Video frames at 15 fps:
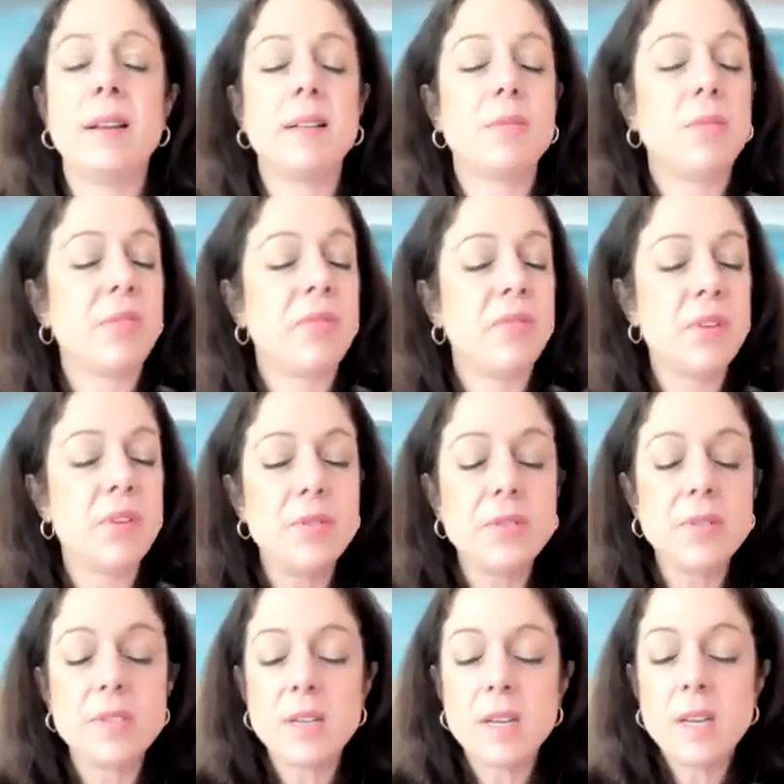we've
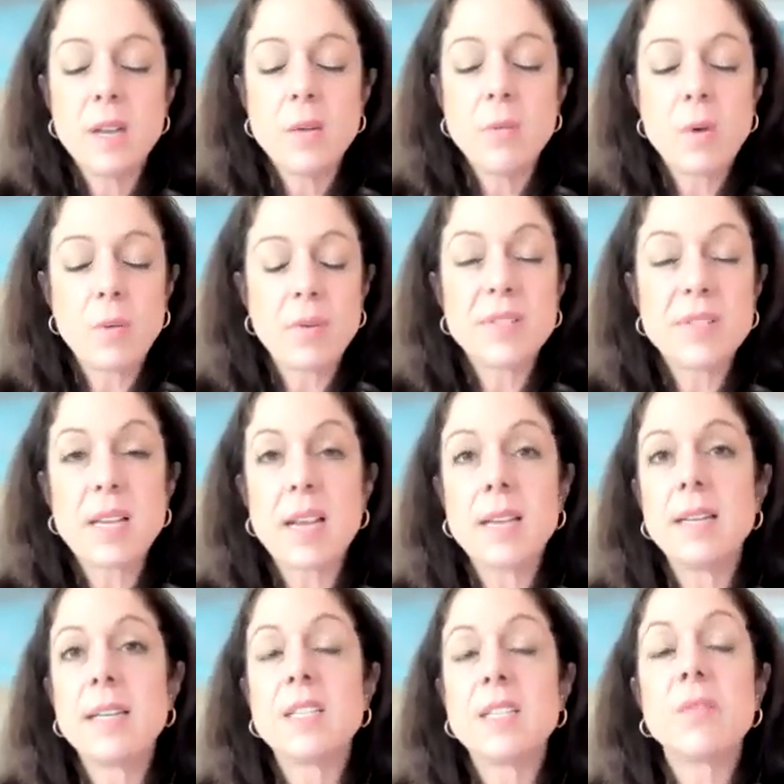used what we've
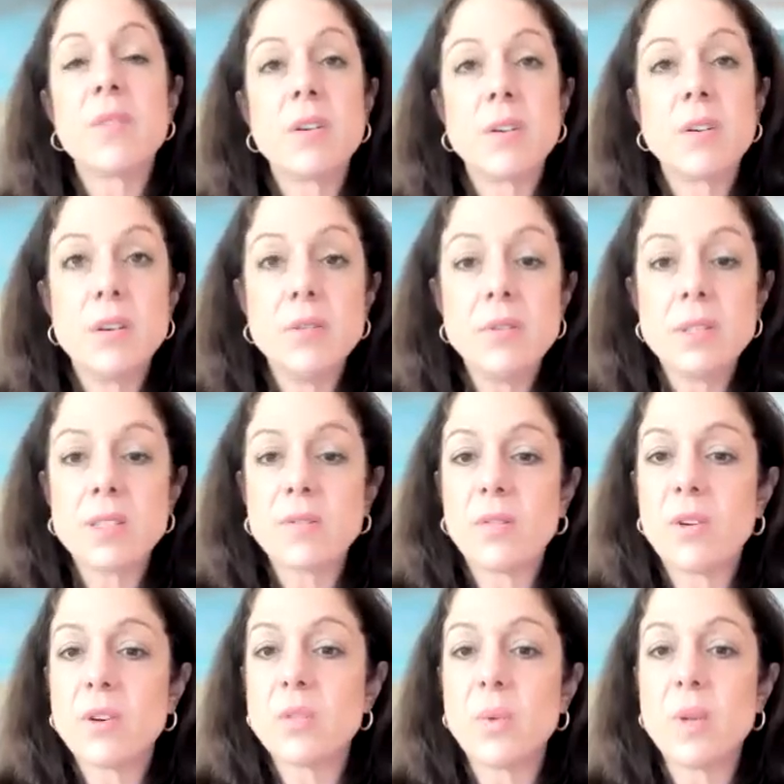cited is fair use as
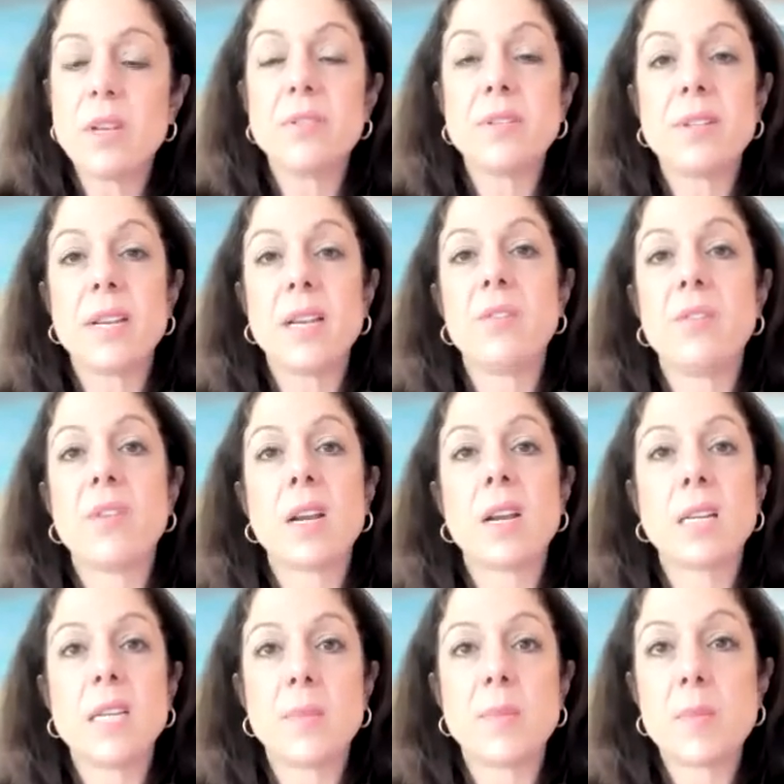far as we understand for
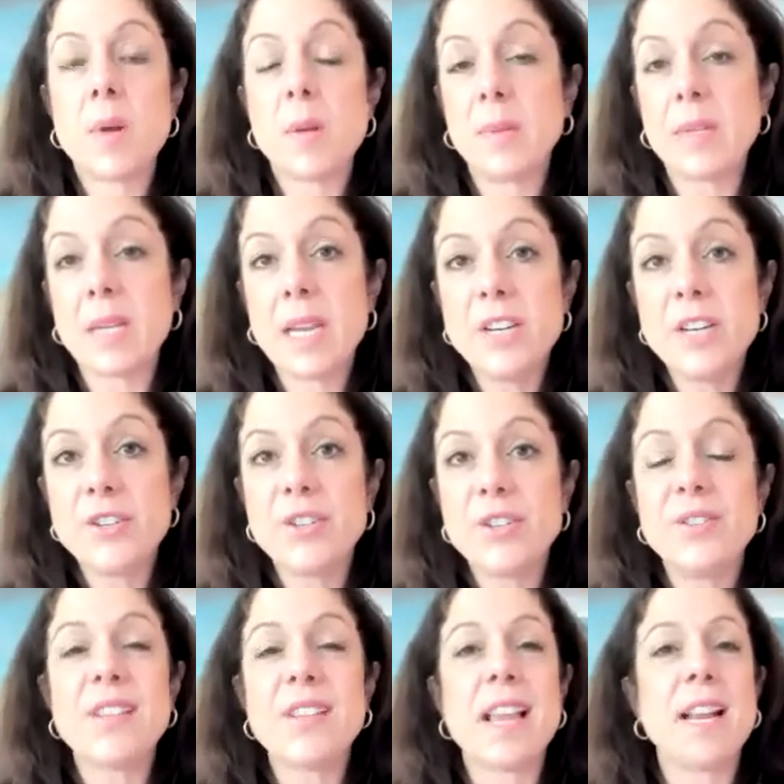academic
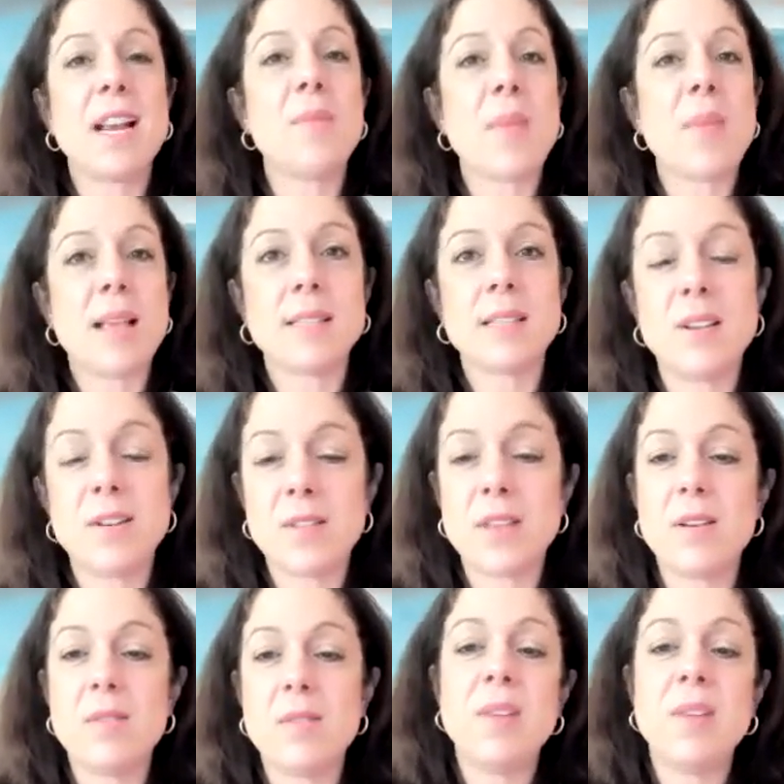publications. And I'm asking
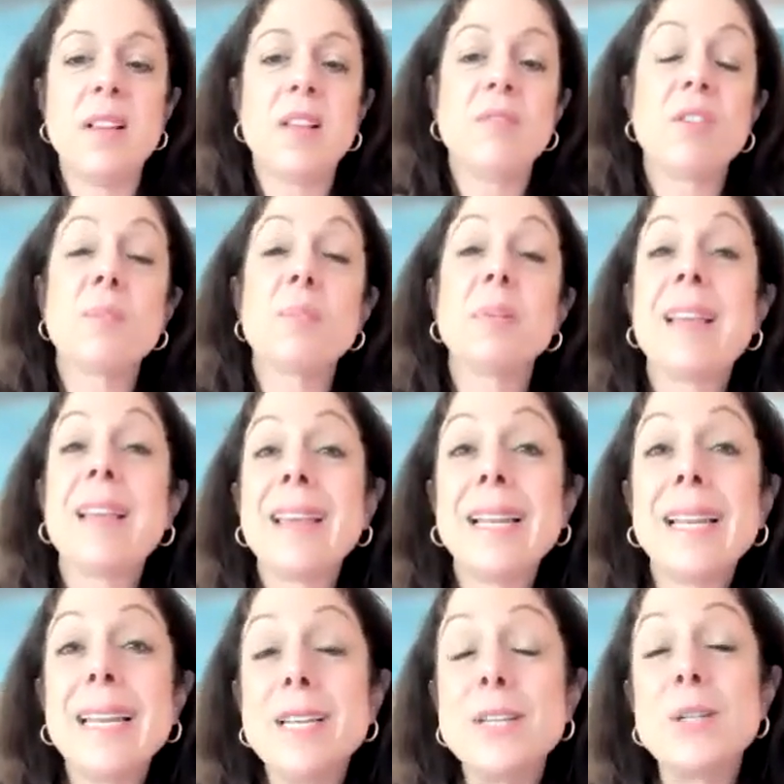them very
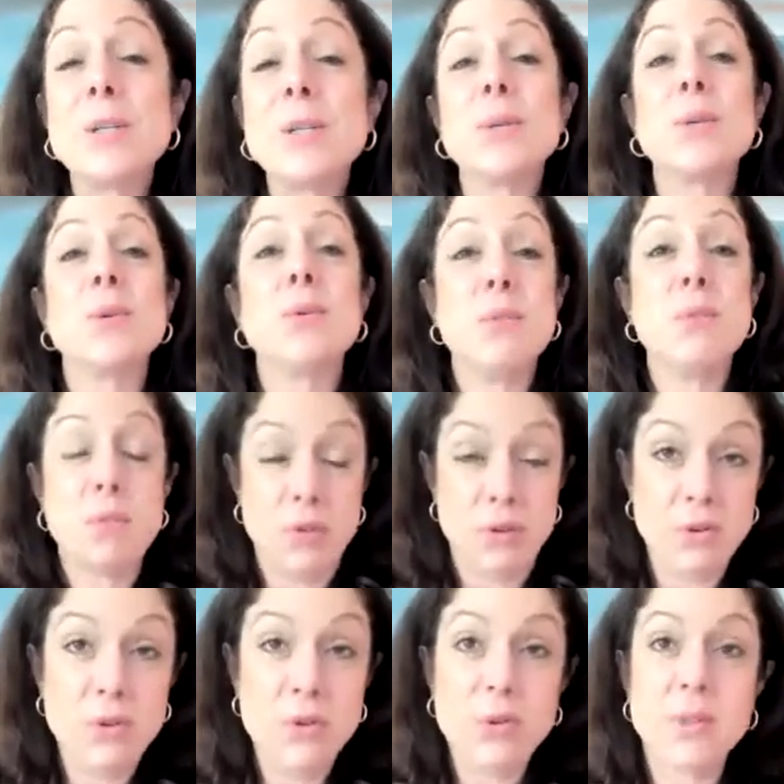politely to,
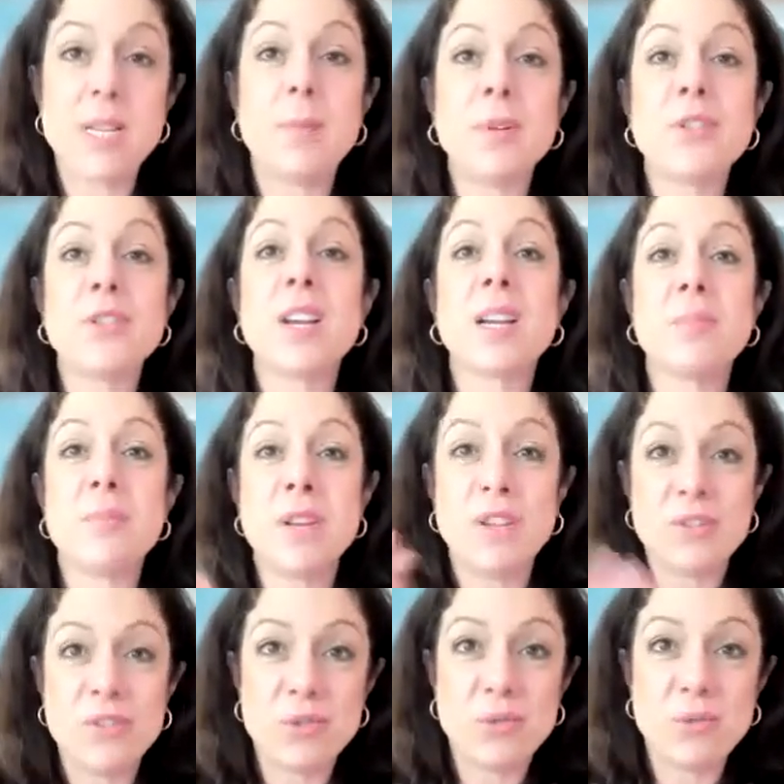you do a double check, make
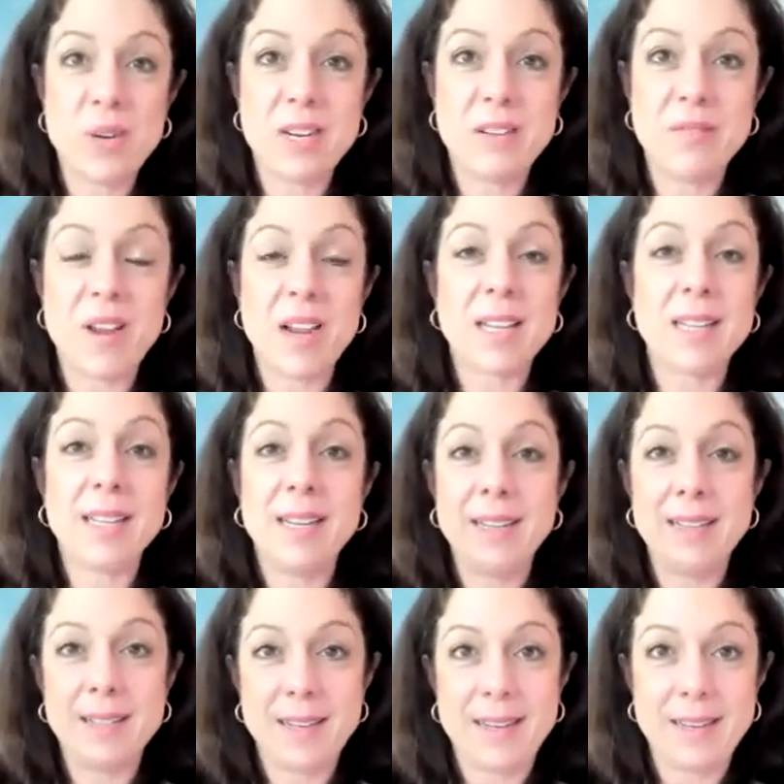sure we didn't
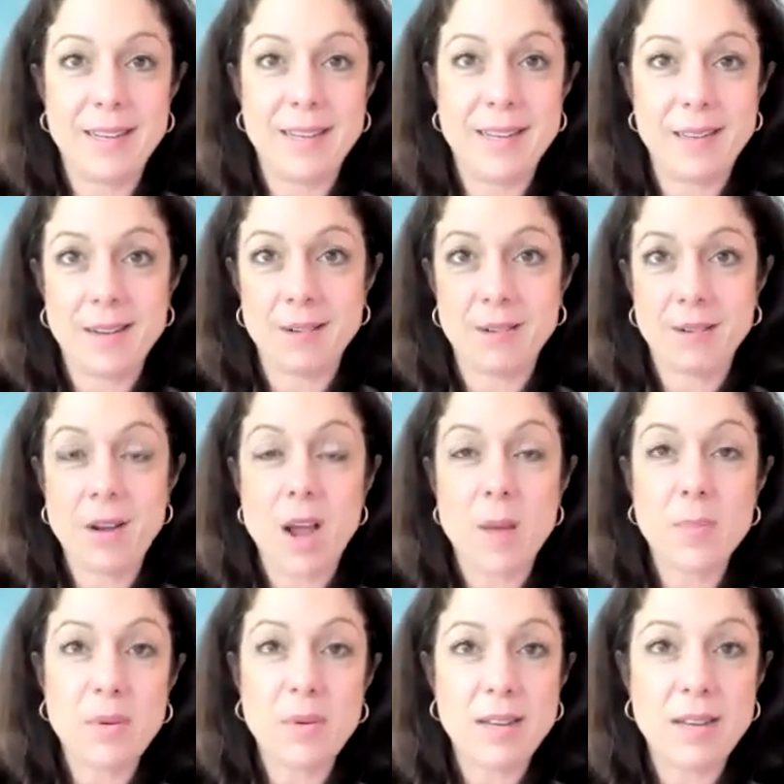violate any,
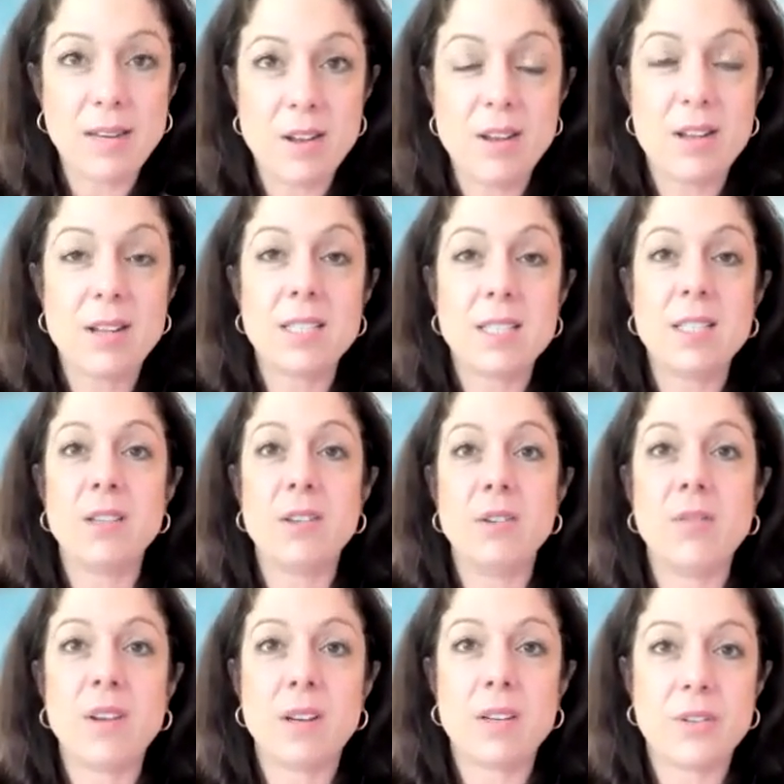copyright laws.
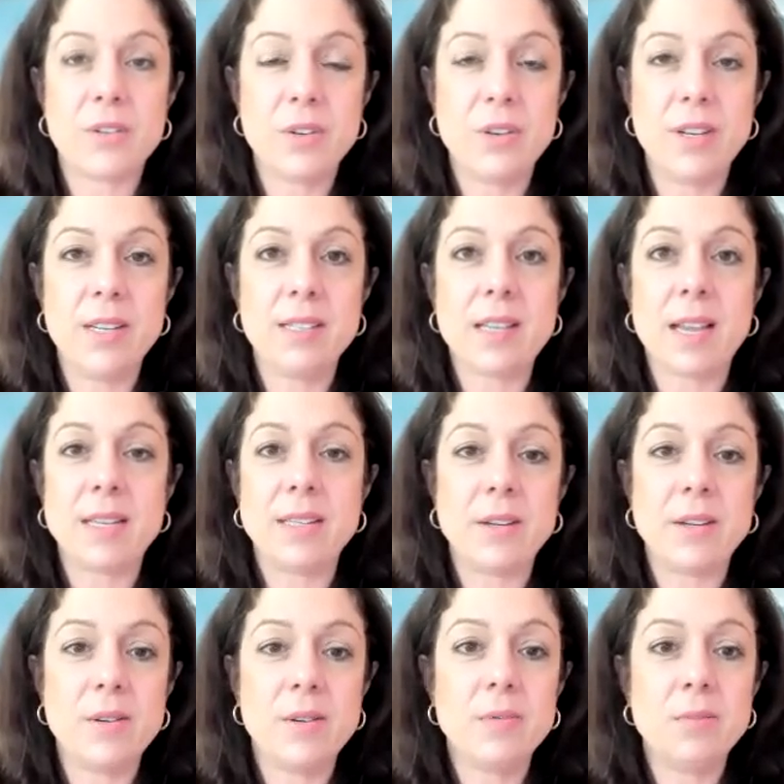You've got attorneys, I
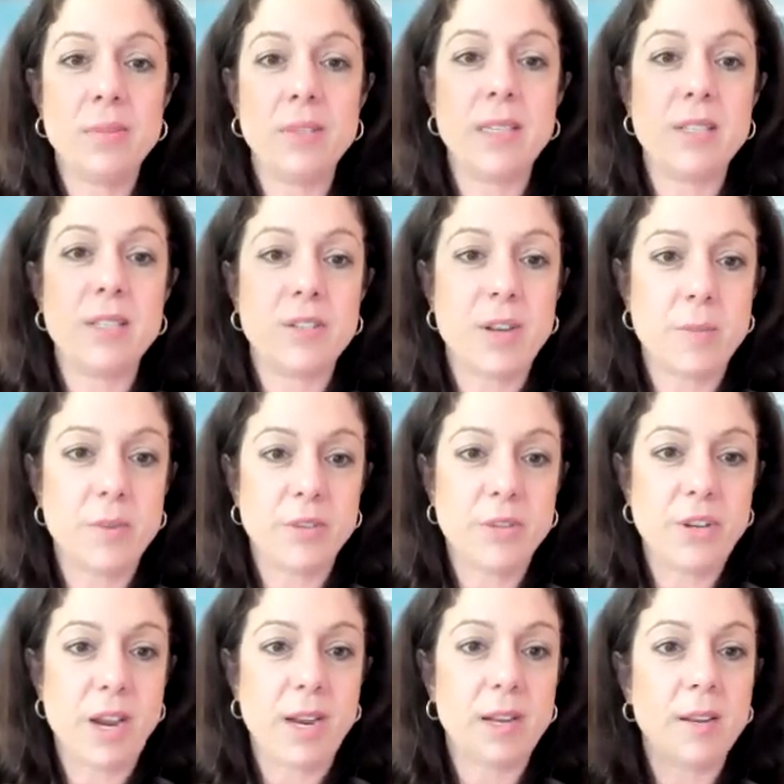don't, please double
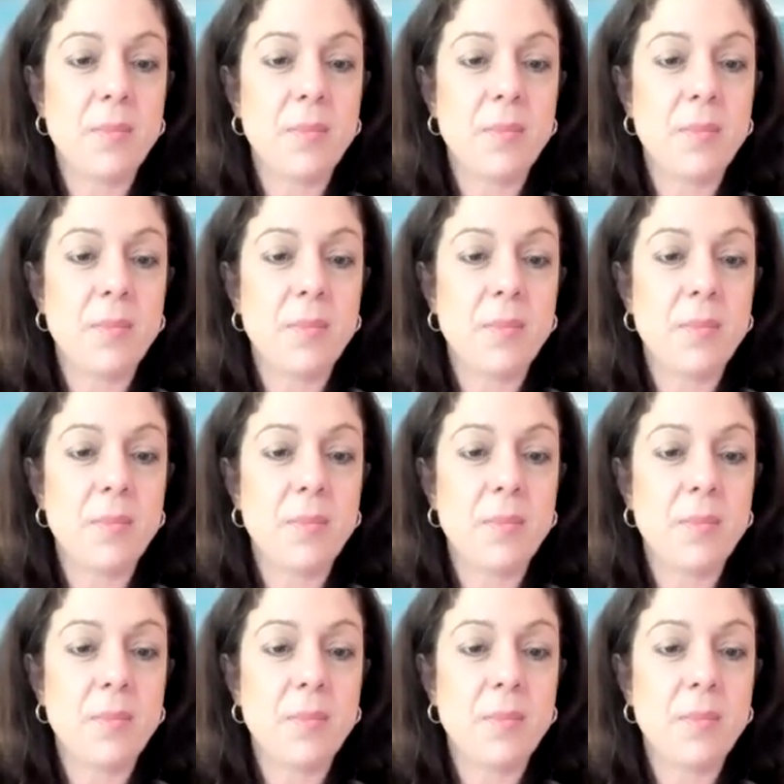check.